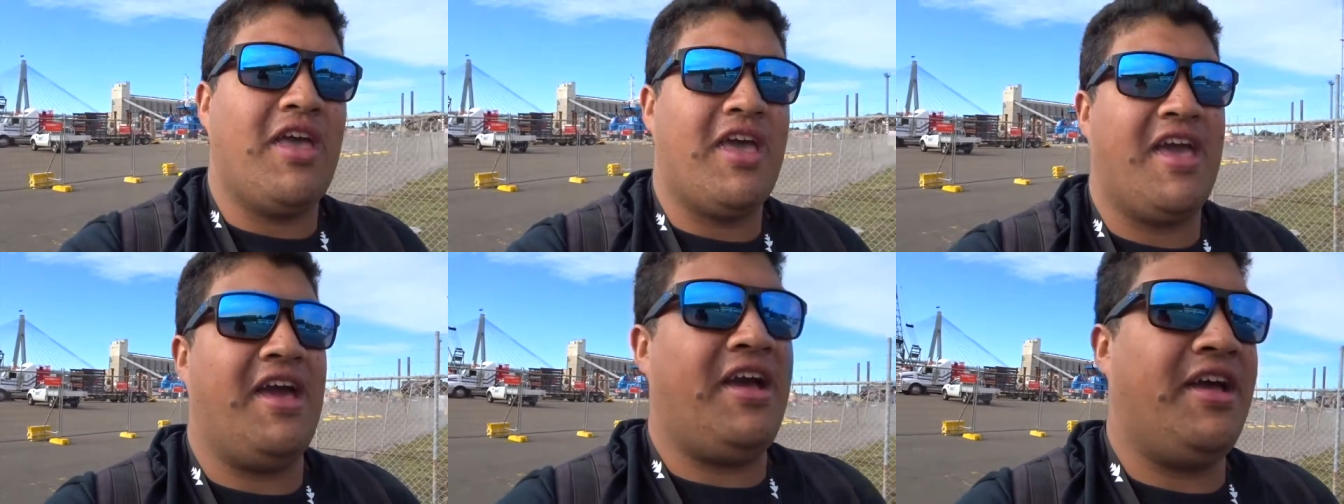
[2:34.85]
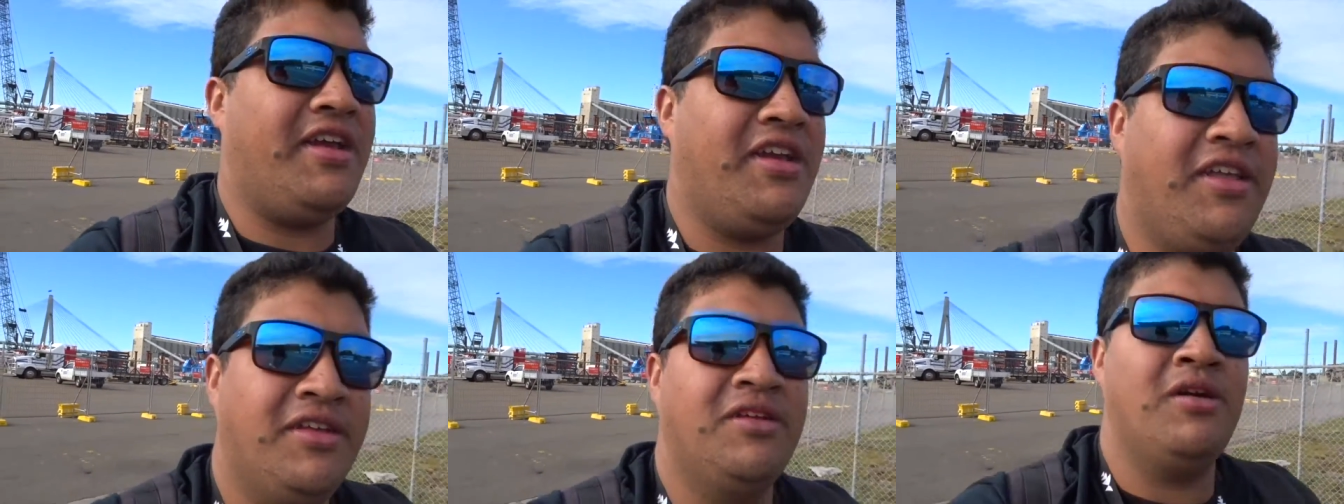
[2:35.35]

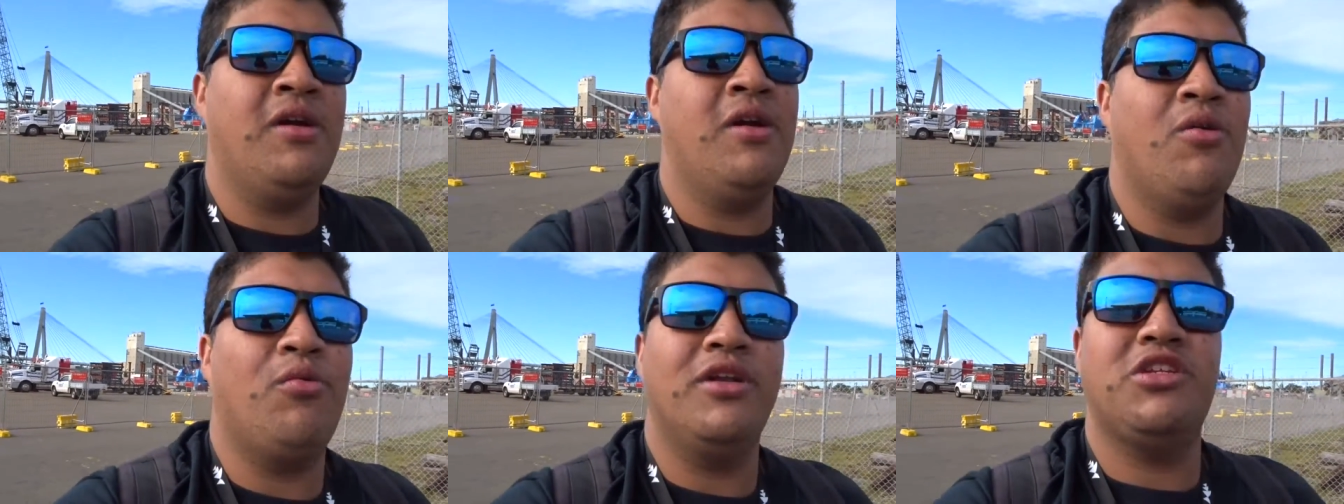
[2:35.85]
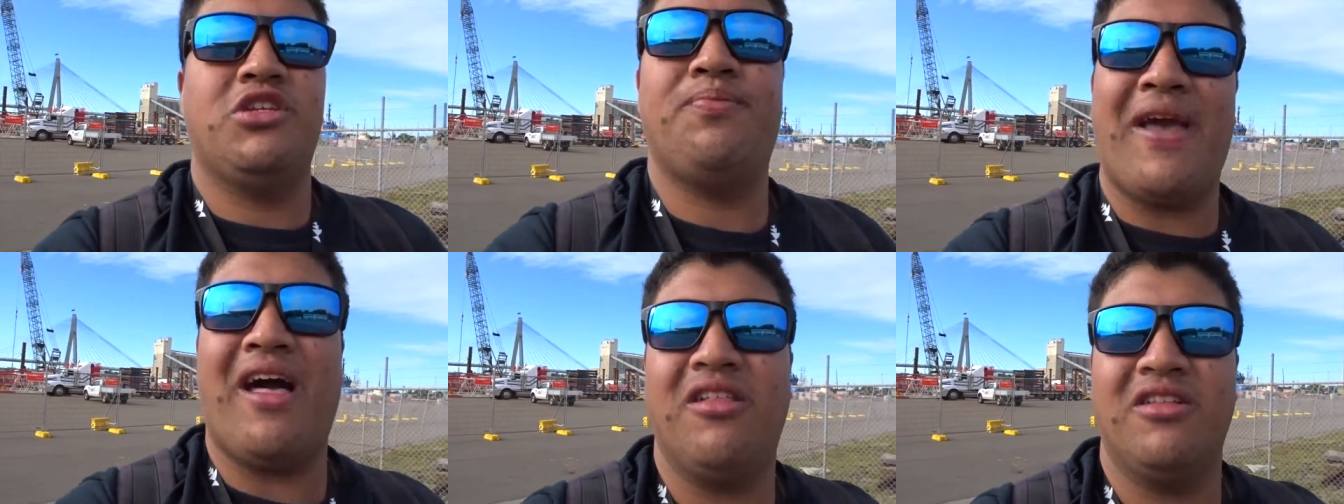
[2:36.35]
And once you
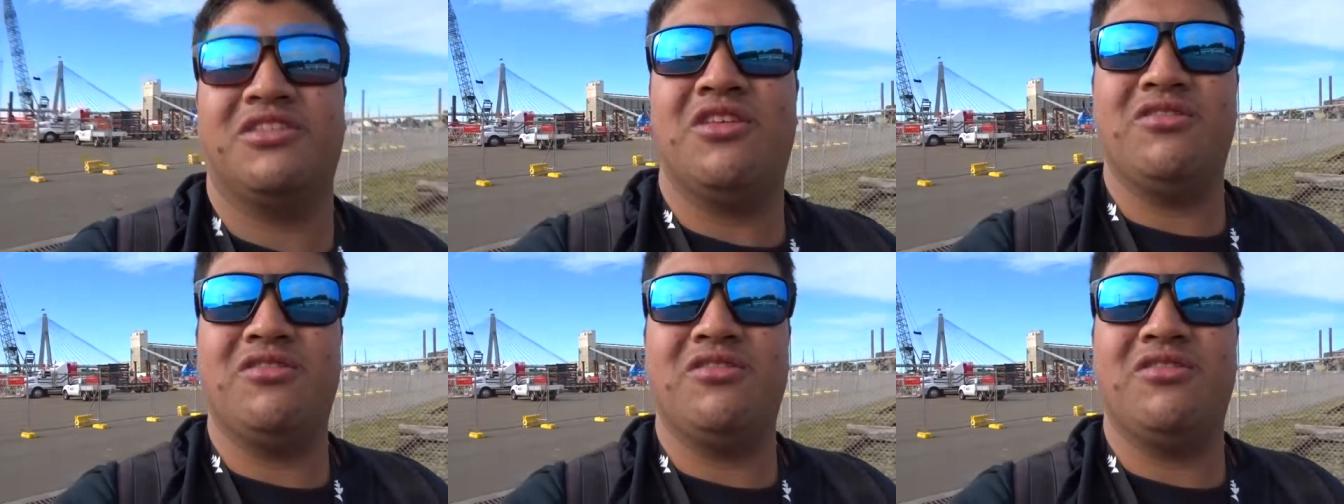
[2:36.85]
balance